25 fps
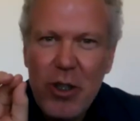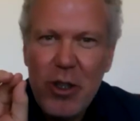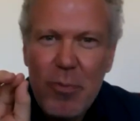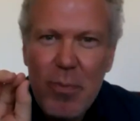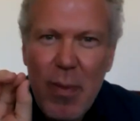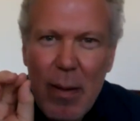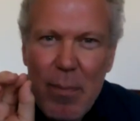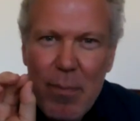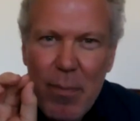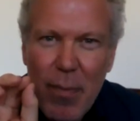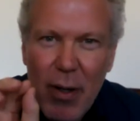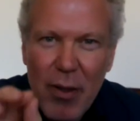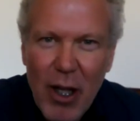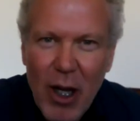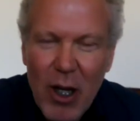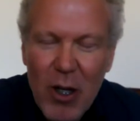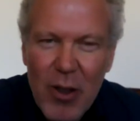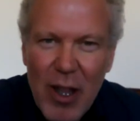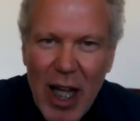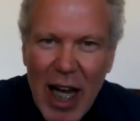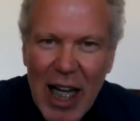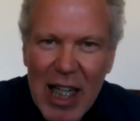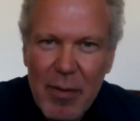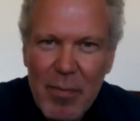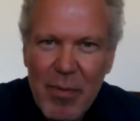you, remember though
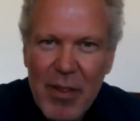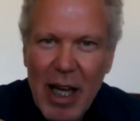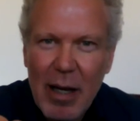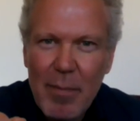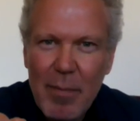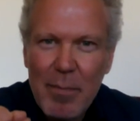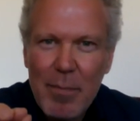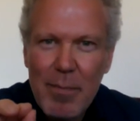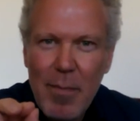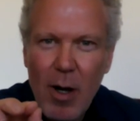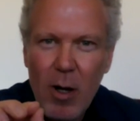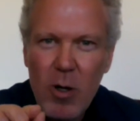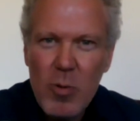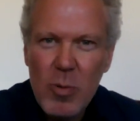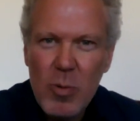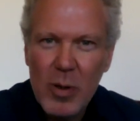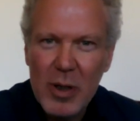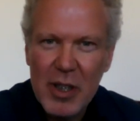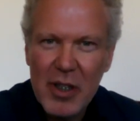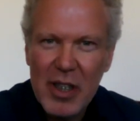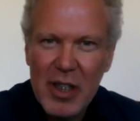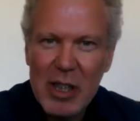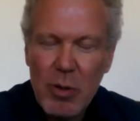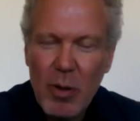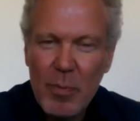that that
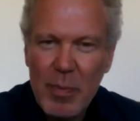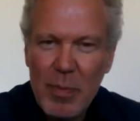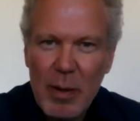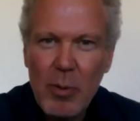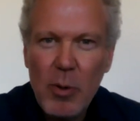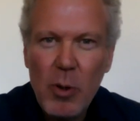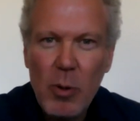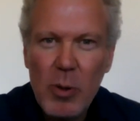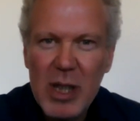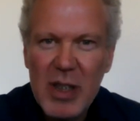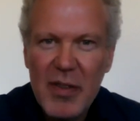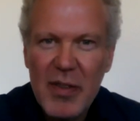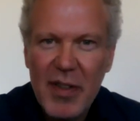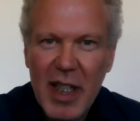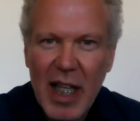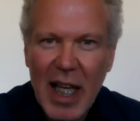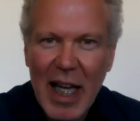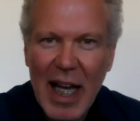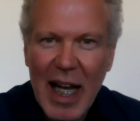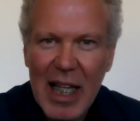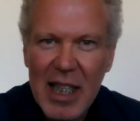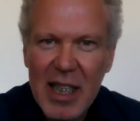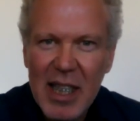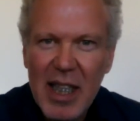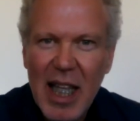moment? That's what people always
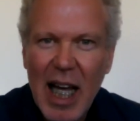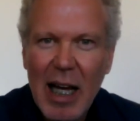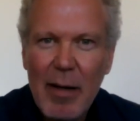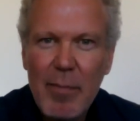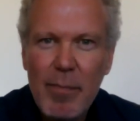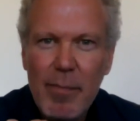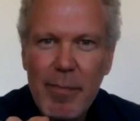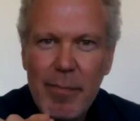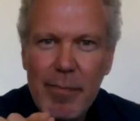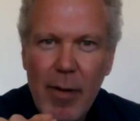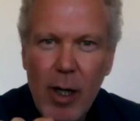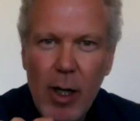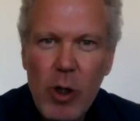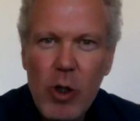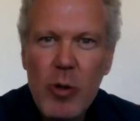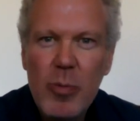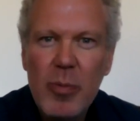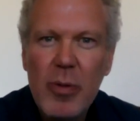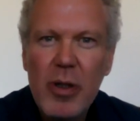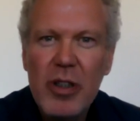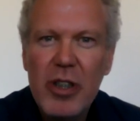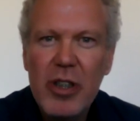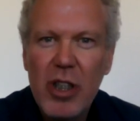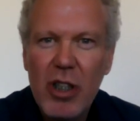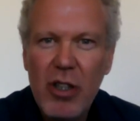forget. That
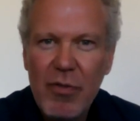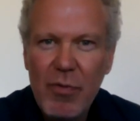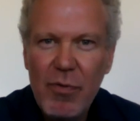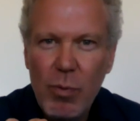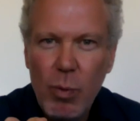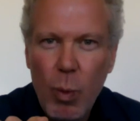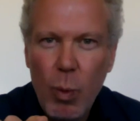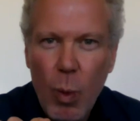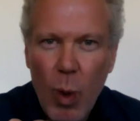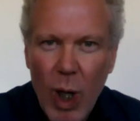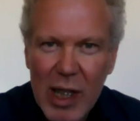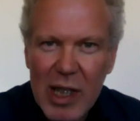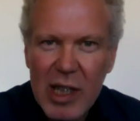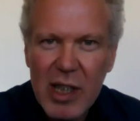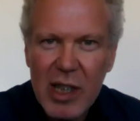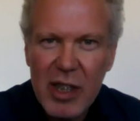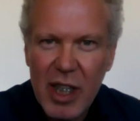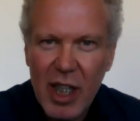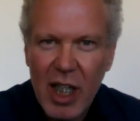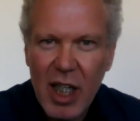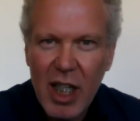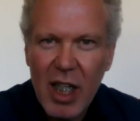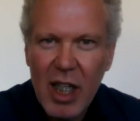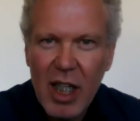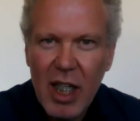moment of
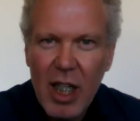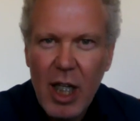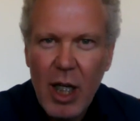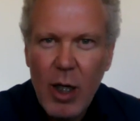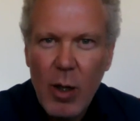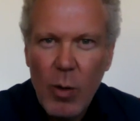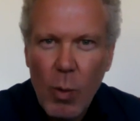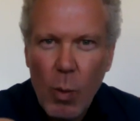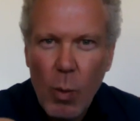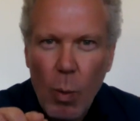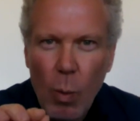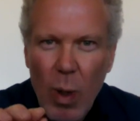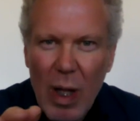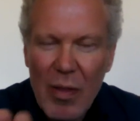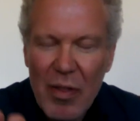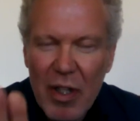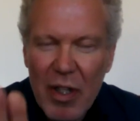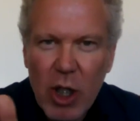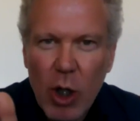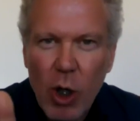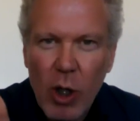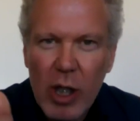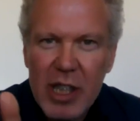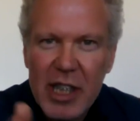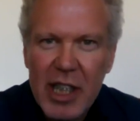wonder when
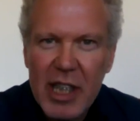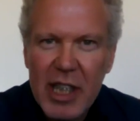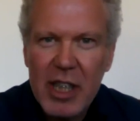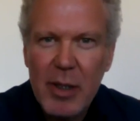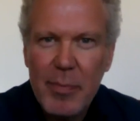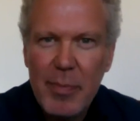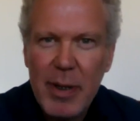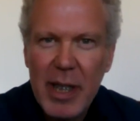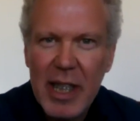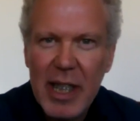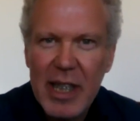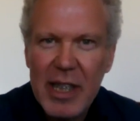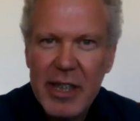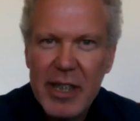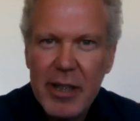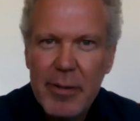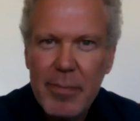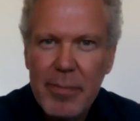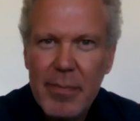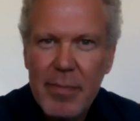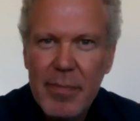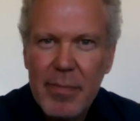yeah. the coin disappeared.